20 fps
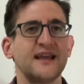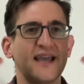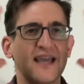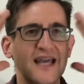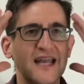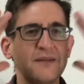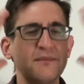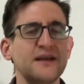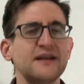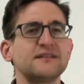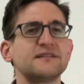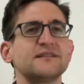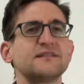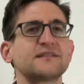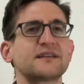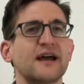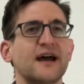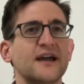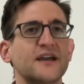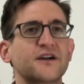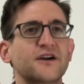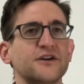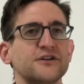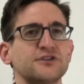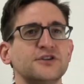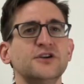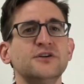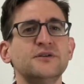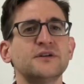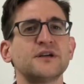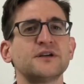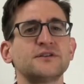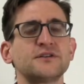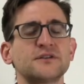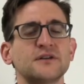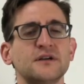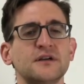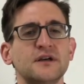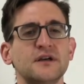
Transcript: and it makes this guy cartoonish,